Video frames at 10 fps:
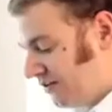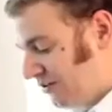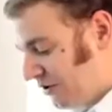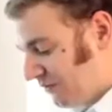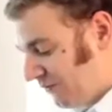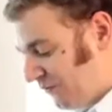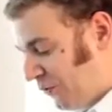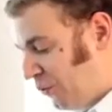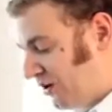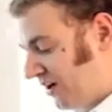So
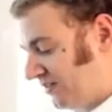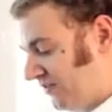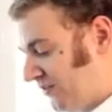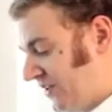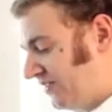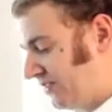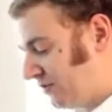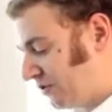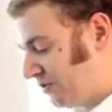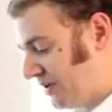full custom fit
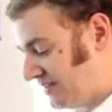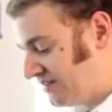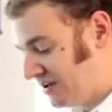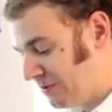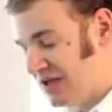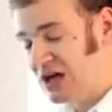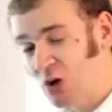system on the PISTA GP,